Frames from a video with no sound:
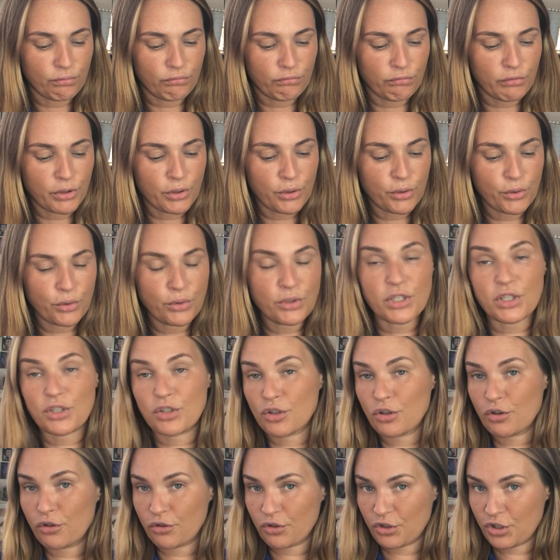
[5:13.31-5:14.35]
Rude
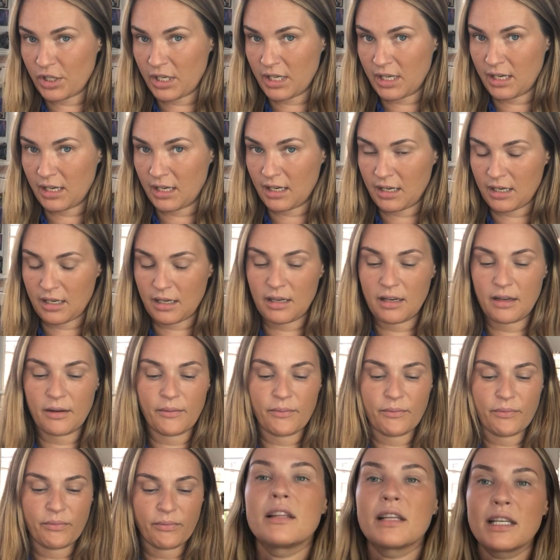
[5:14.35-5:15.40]
Touching.
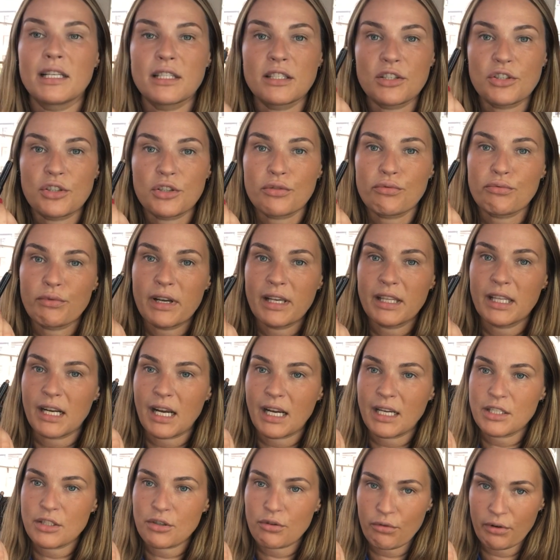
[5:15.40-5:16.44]
These are just really
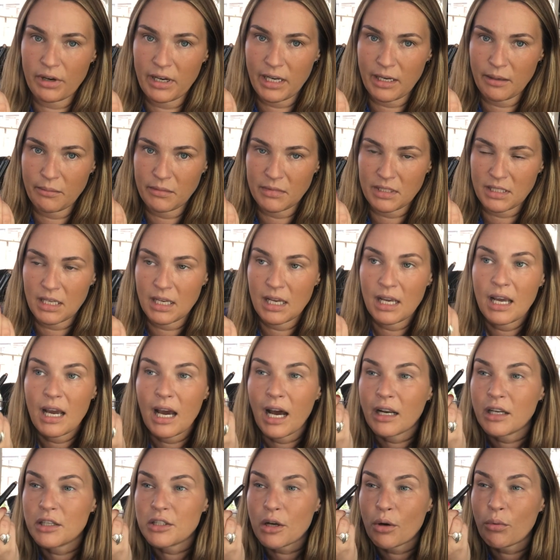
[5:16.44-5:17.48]
nice creams,
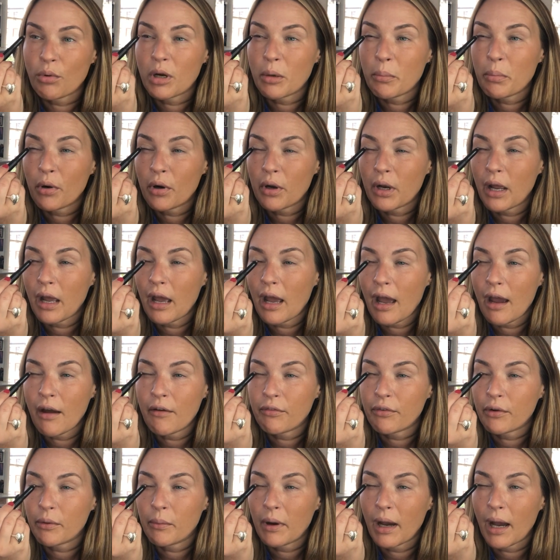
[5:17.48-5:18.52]
and I don't want to put it
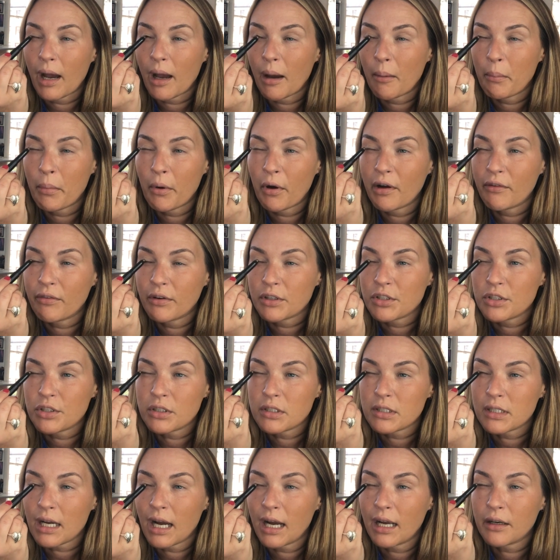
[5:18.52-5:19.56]
everywhere, but if I
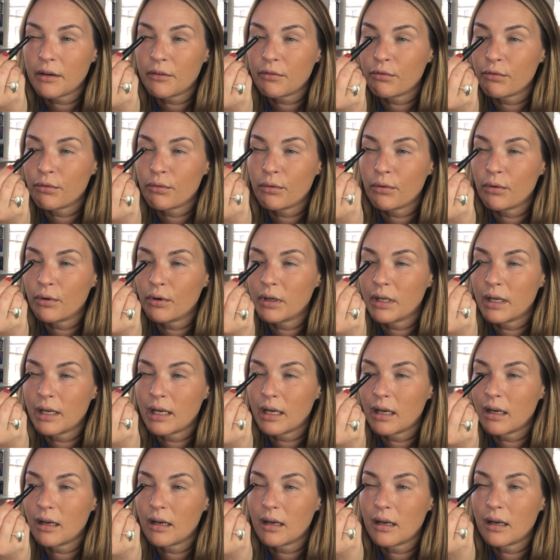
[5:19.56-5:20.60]
just kind of run
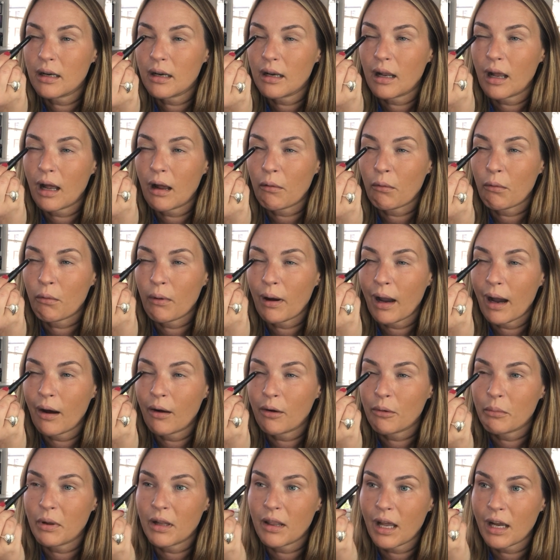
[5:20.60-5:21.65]
it
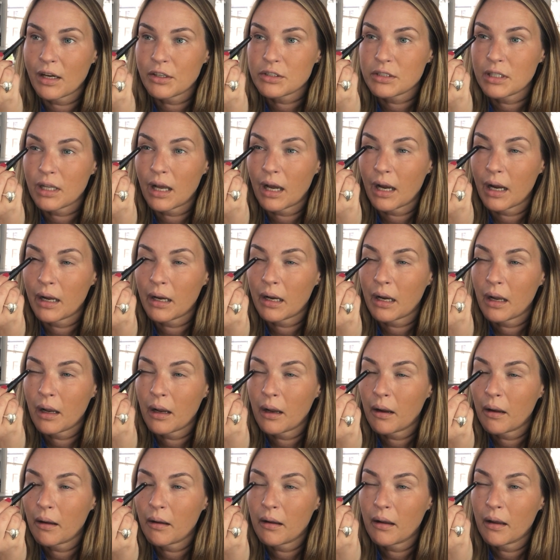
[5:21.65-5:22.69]
around my lash line,
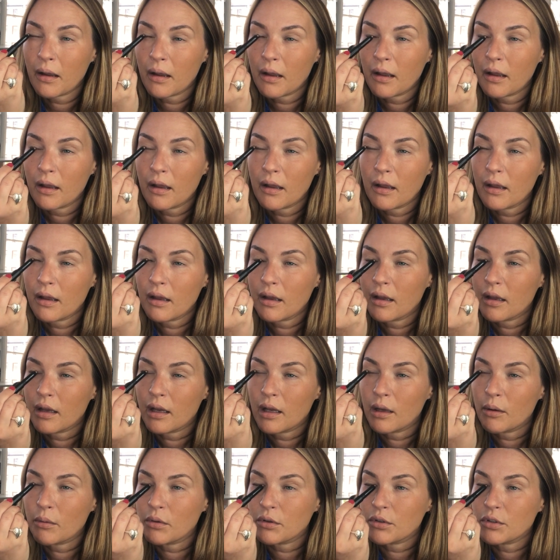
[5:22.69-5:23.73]

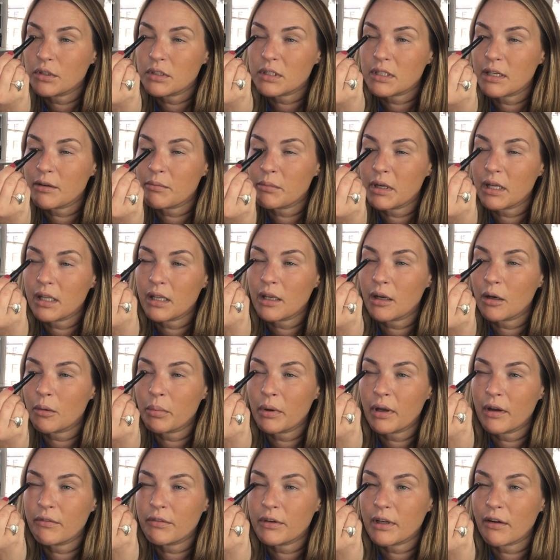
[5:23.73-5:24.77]
it will just give me a little
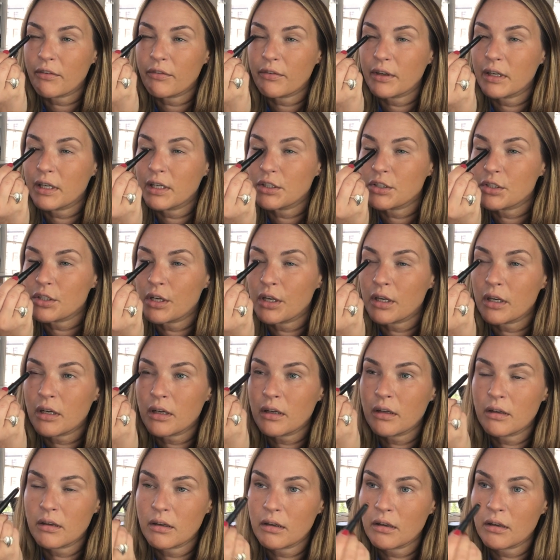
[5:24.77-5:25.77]
bit of definition.